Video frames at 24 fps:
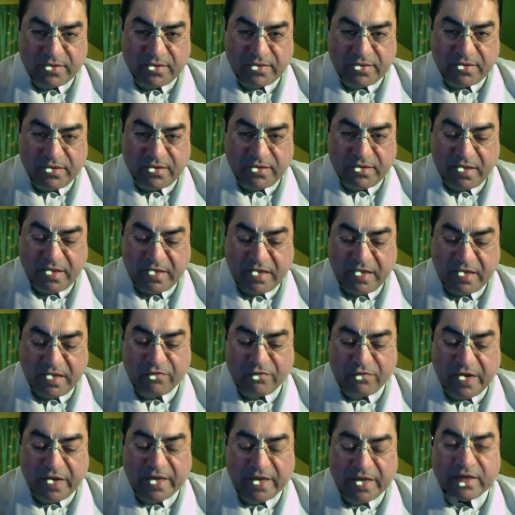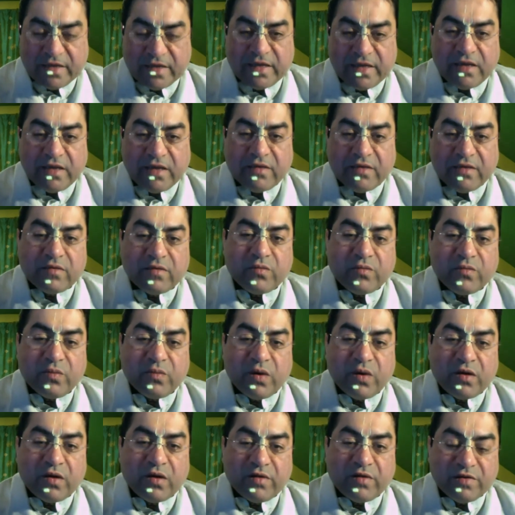And then finally,
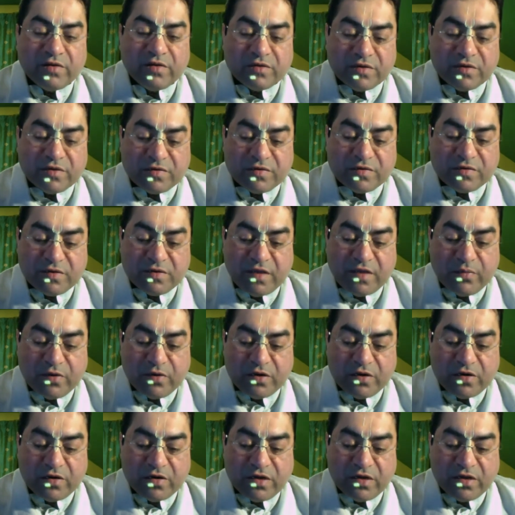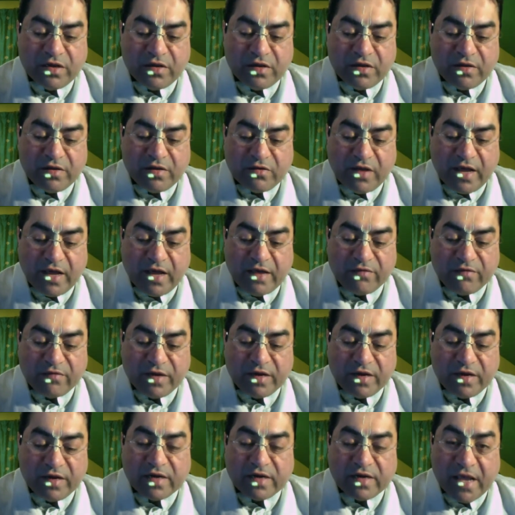one reaches the ability to have
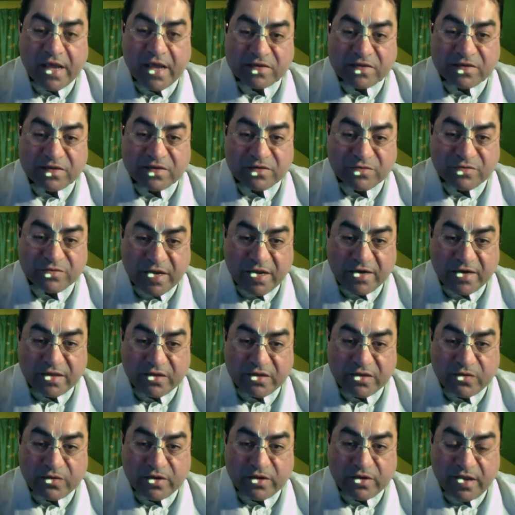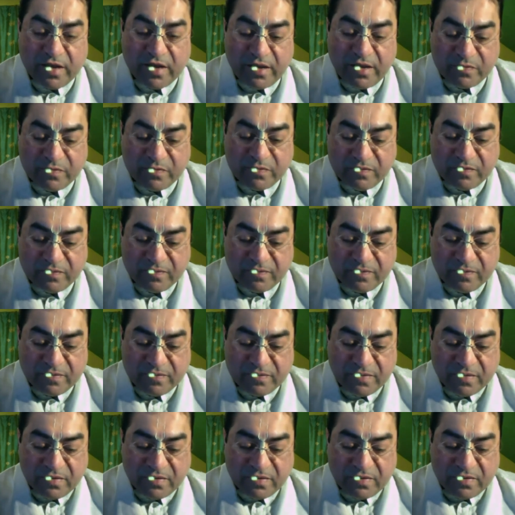real taste in chanting the holy names,
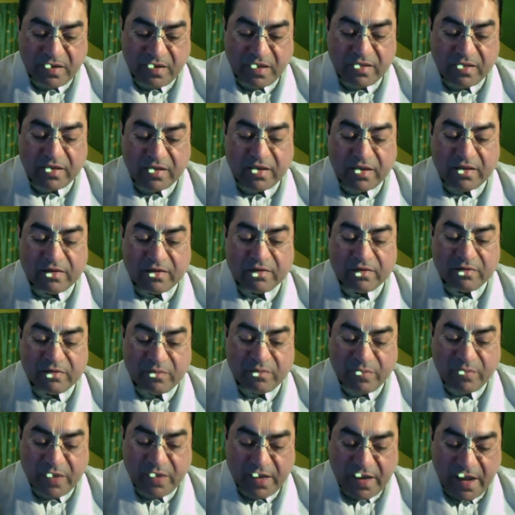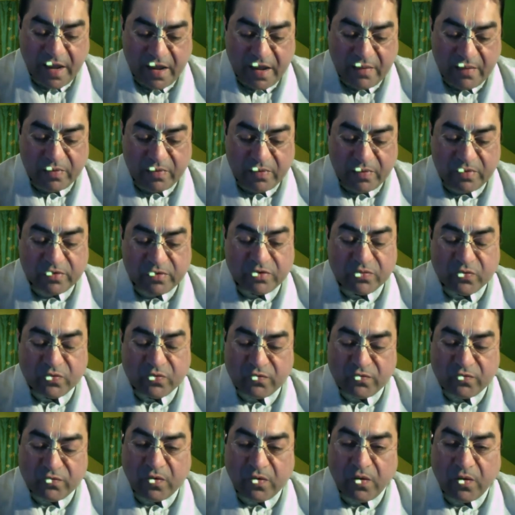and then being able to move
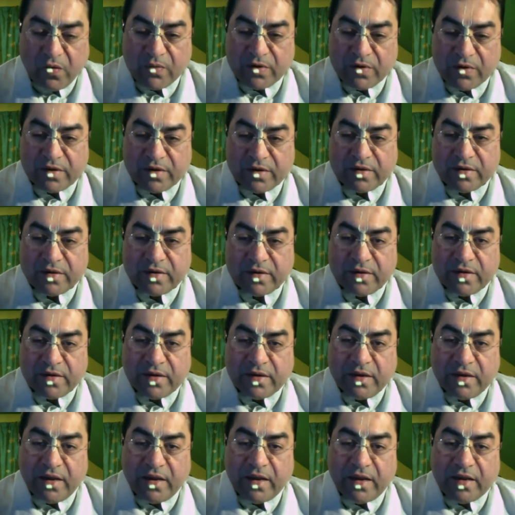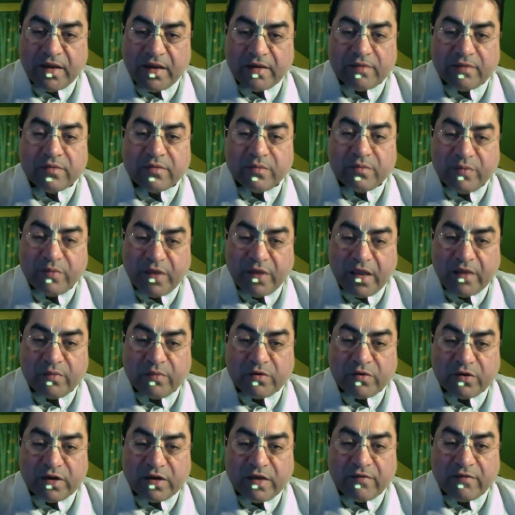forward and being able
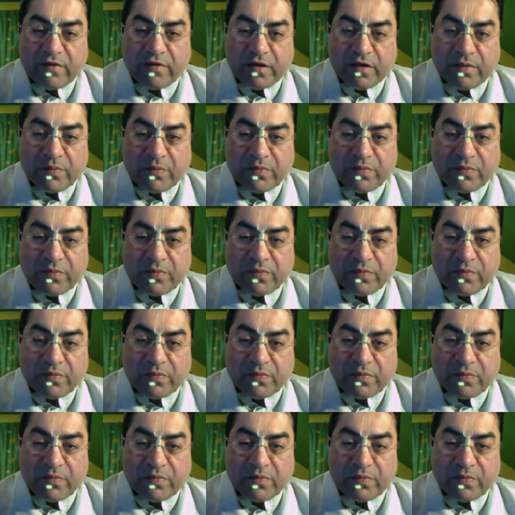to develop